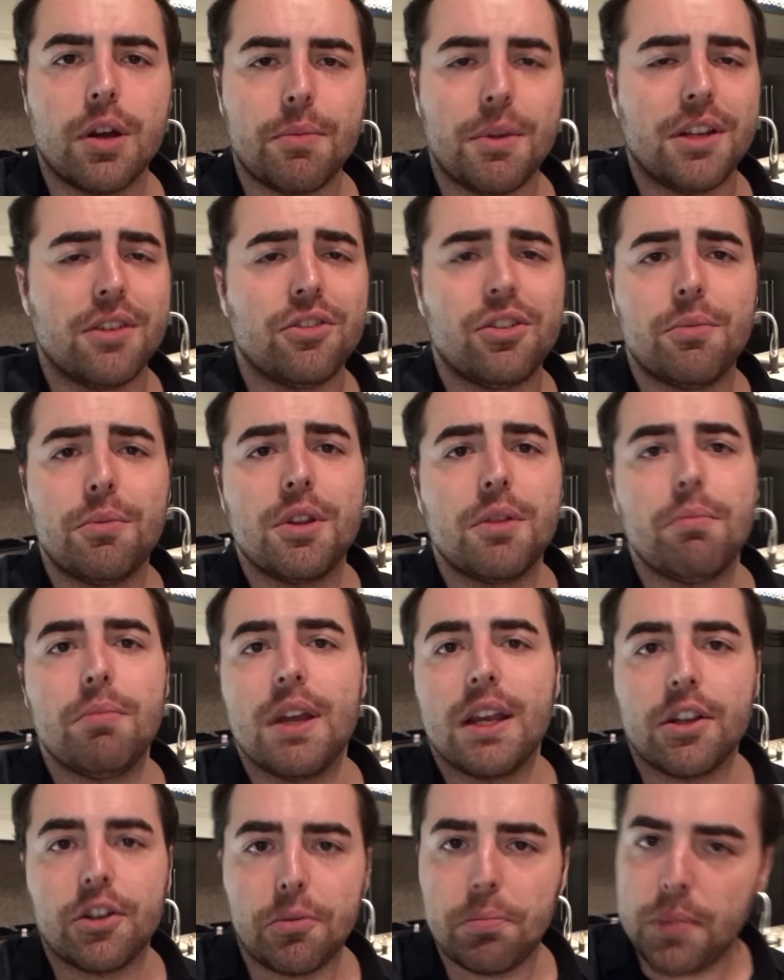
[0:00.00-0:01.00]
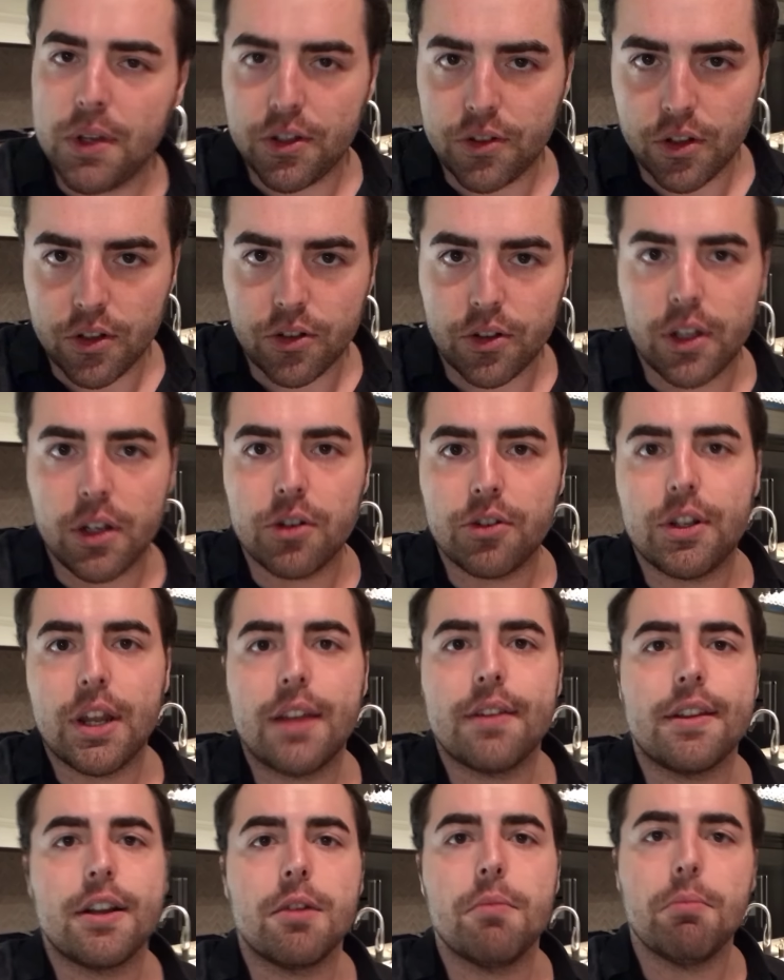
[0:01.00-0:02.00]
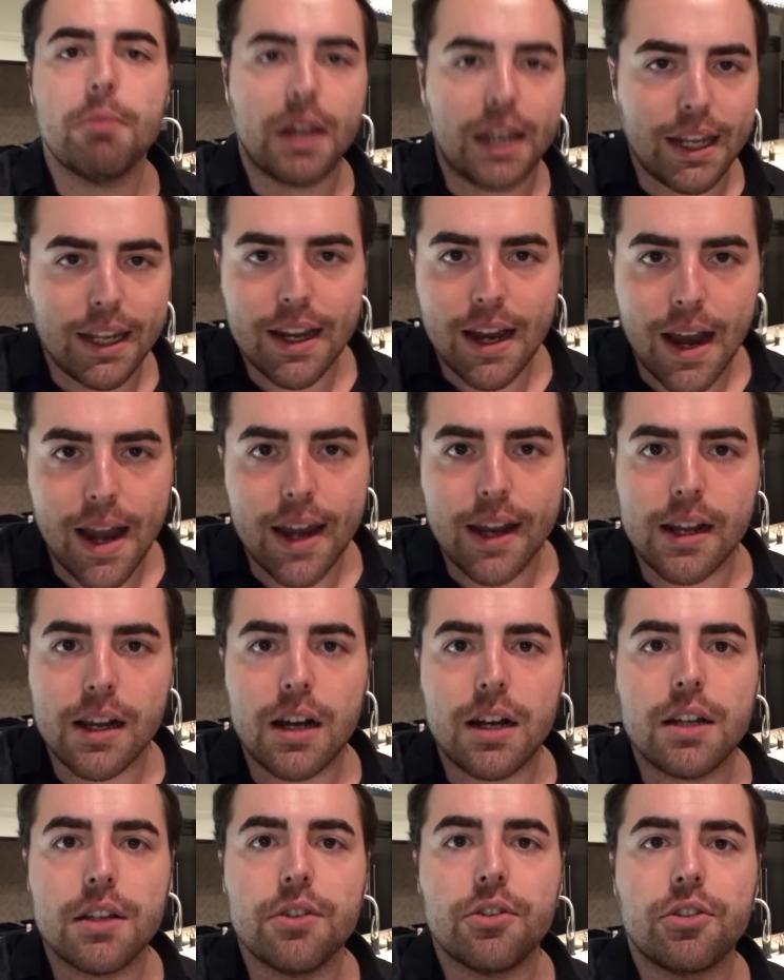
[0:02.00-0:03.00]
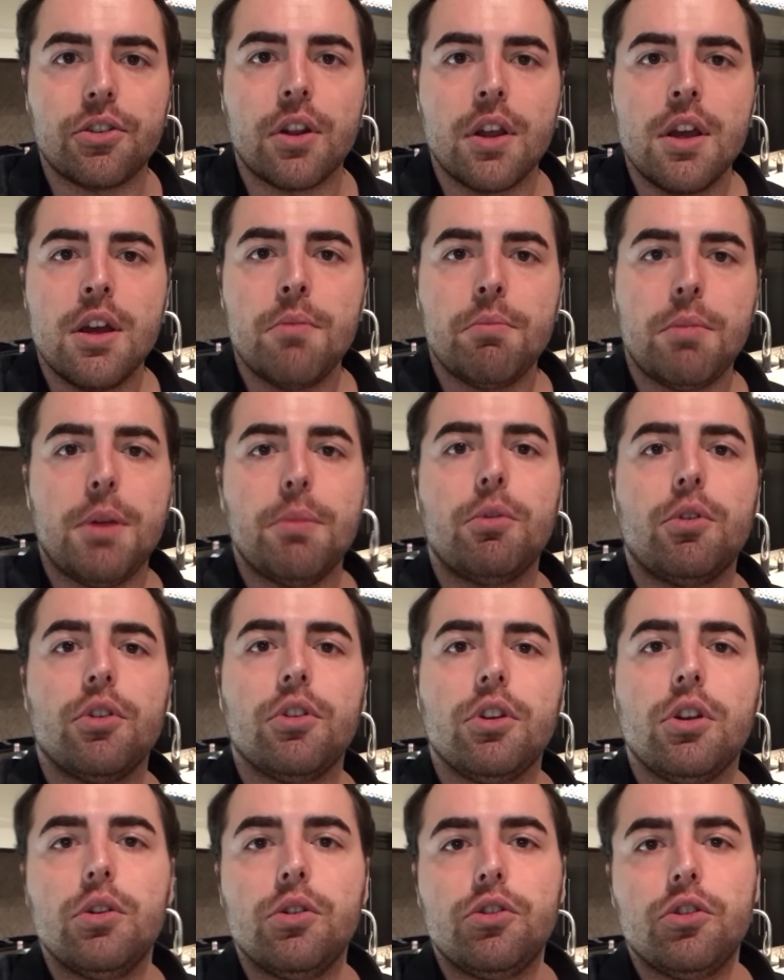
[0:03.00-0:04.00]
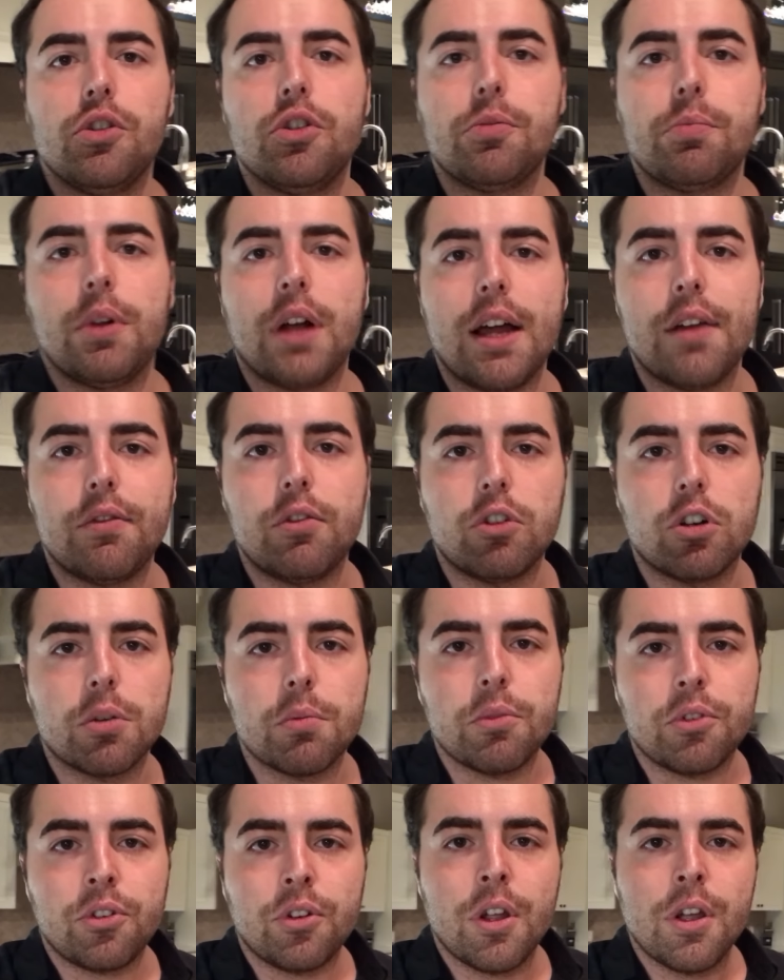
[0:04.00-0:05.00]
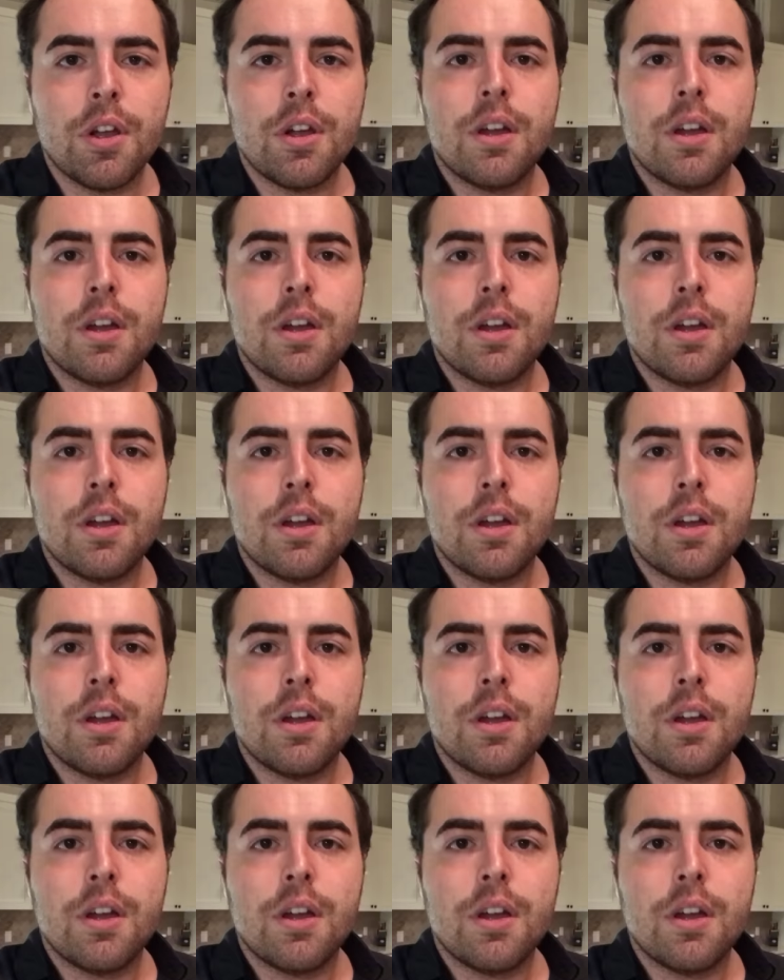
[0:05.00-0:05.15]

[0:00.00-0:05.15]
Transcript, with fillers: I mean, some of the biggest business leaders out there, media icons, people with huge platforms,